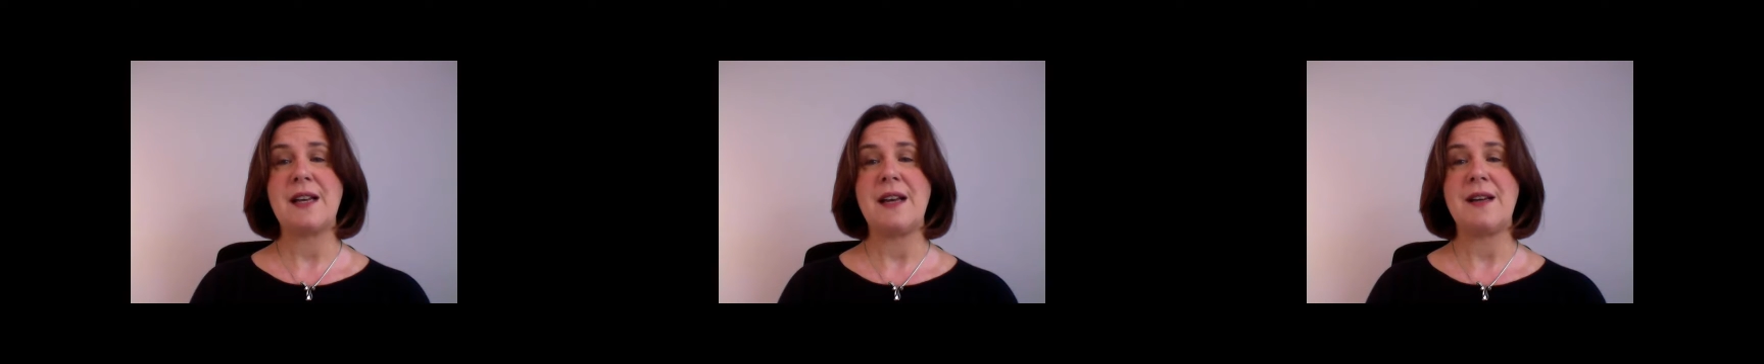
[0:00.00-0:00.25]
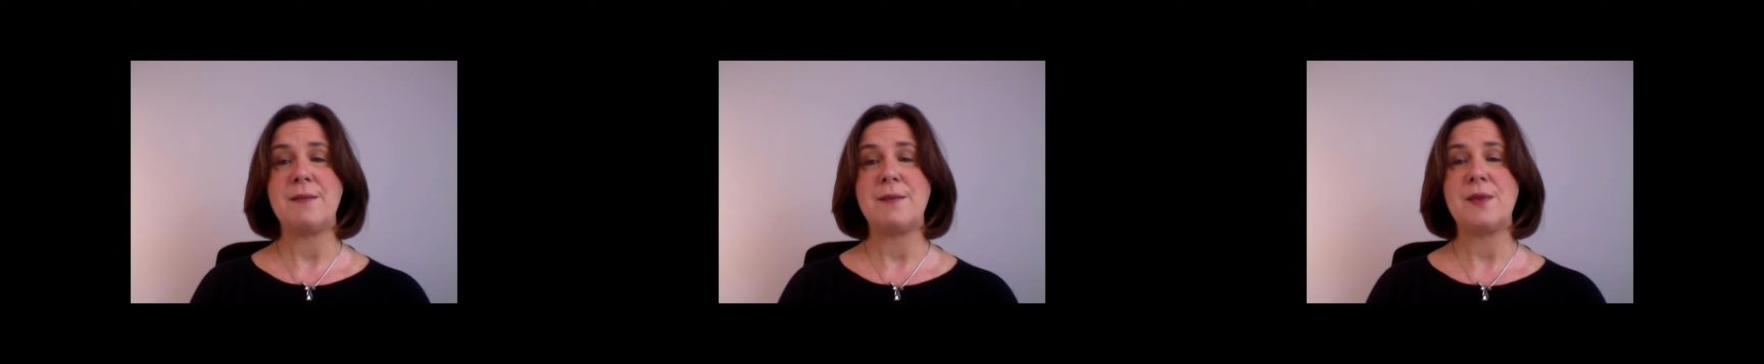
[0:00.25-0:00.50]

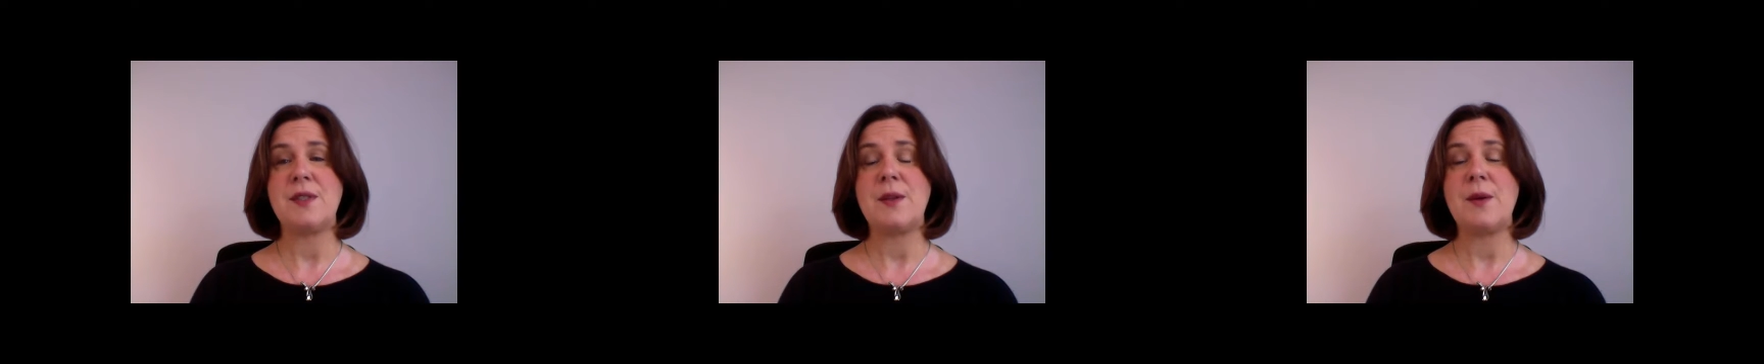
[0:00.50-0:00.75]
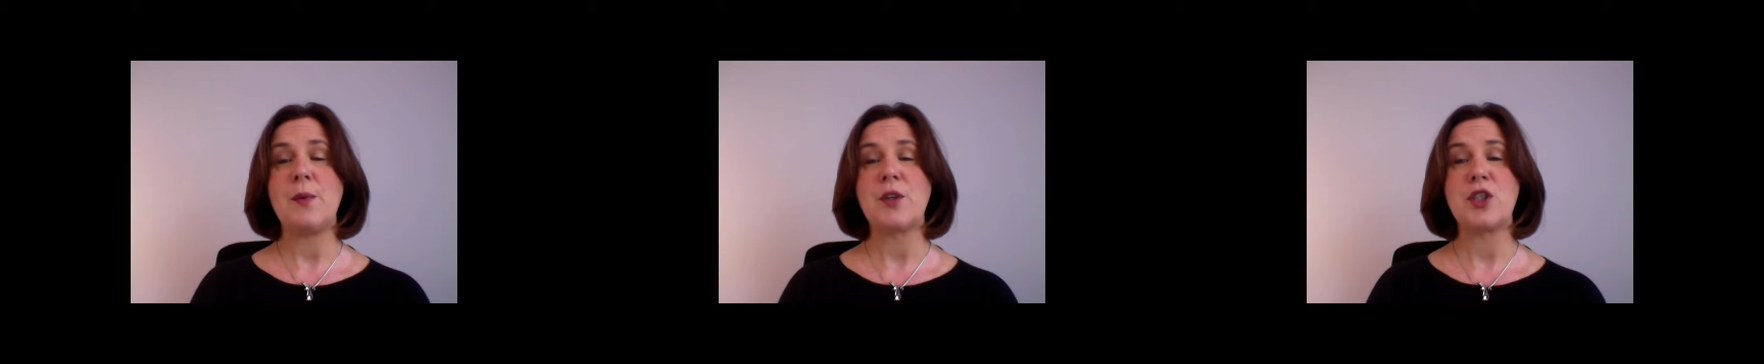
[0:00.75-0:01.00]
so
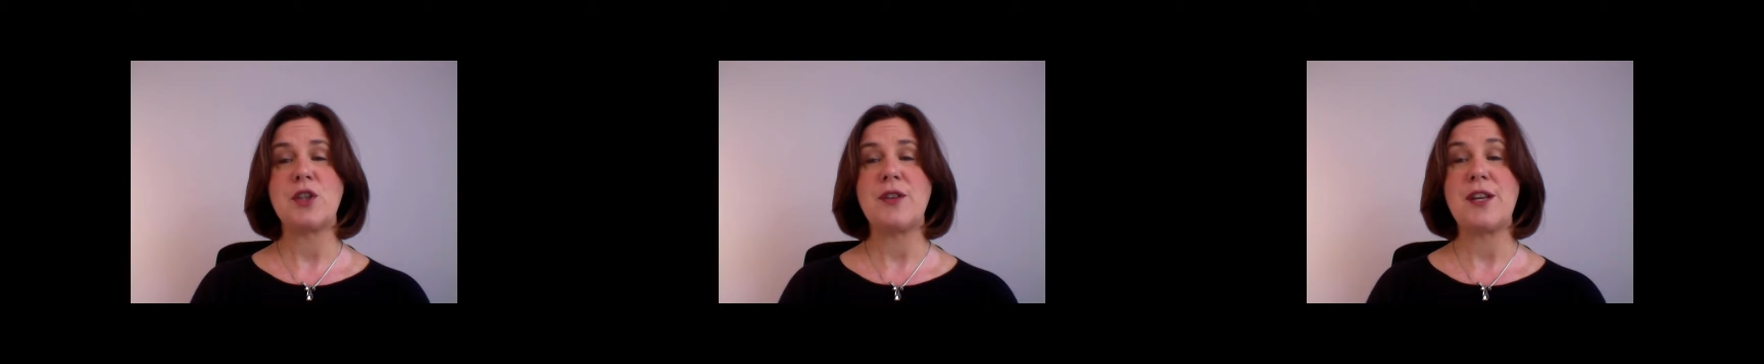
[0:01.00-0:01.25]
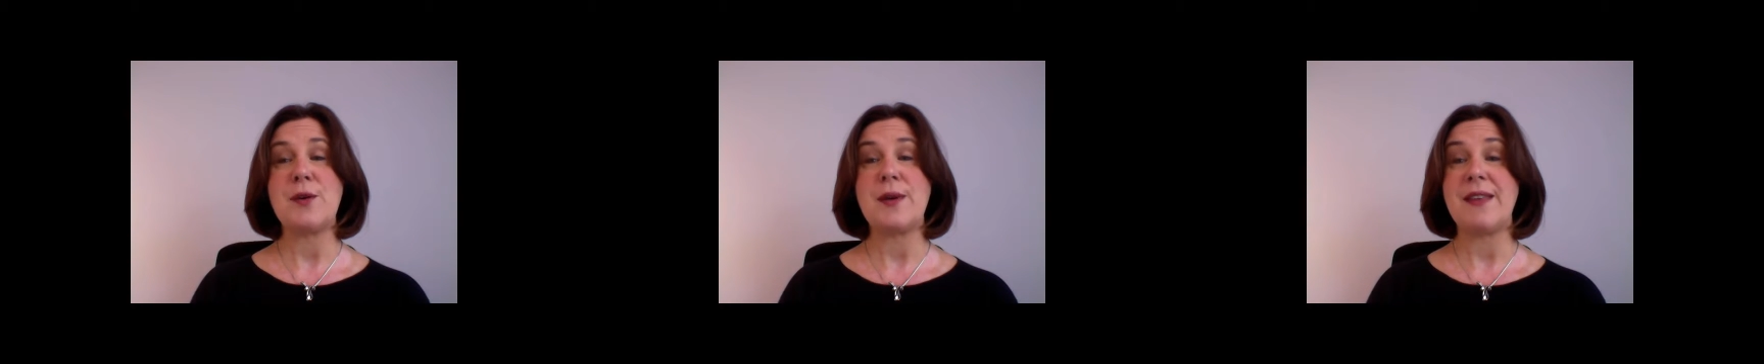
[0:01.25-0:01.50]
that we're sure
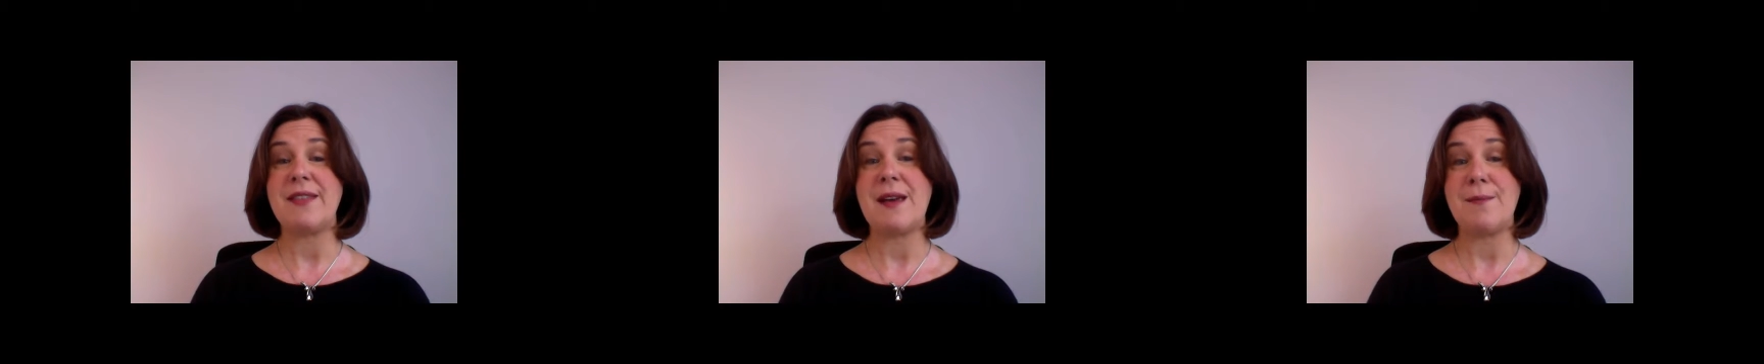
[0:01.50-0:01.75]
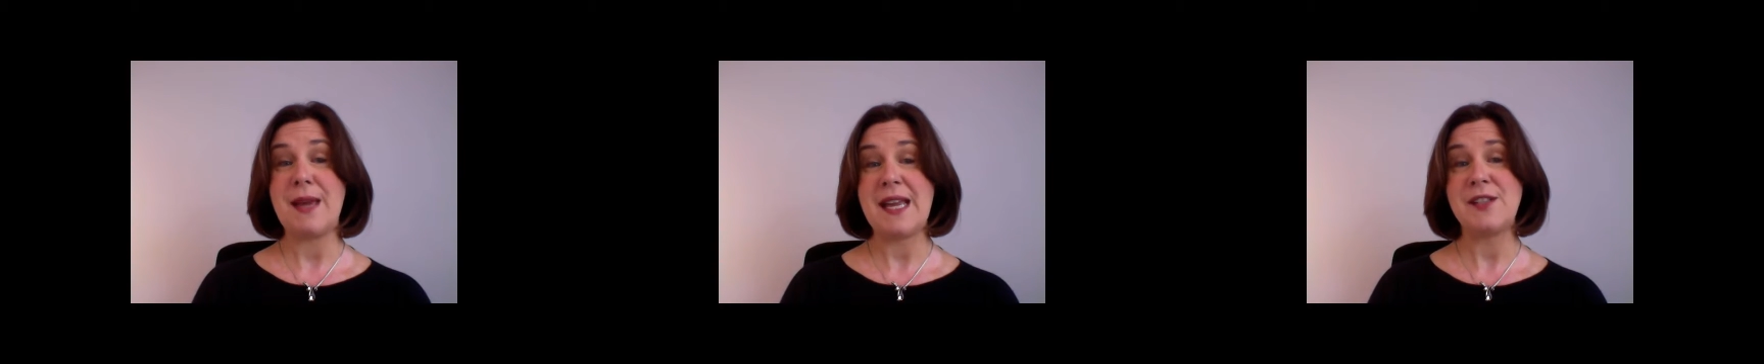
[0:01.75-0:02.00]
that you get
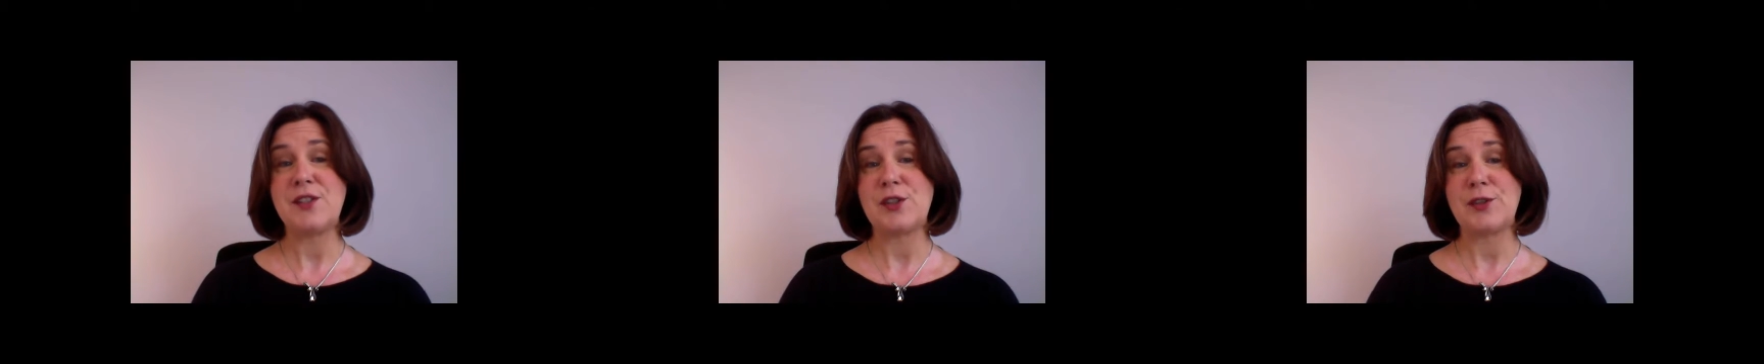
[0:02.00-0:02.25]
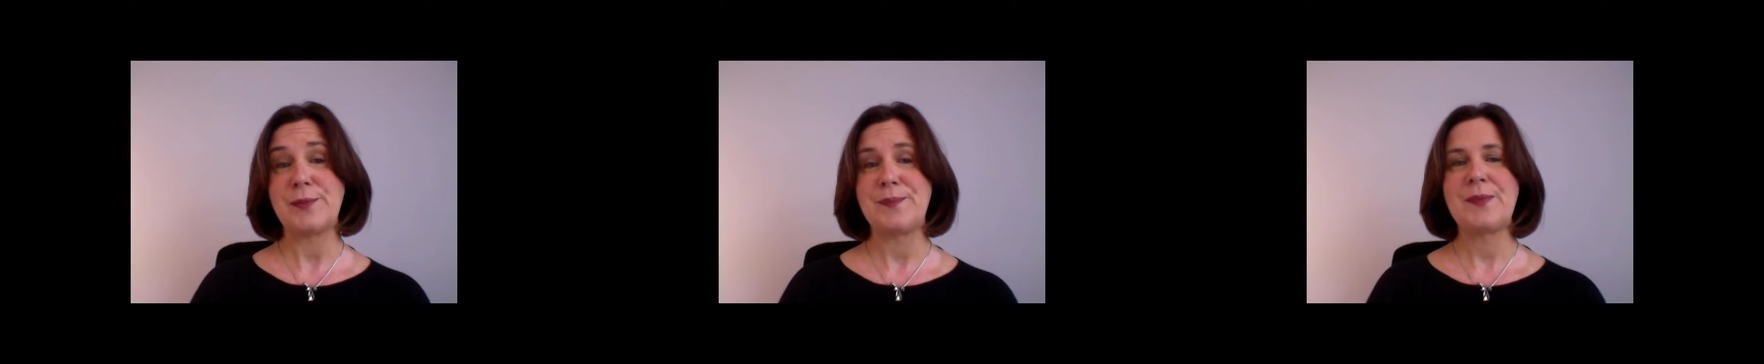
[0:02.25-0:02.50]
them answered.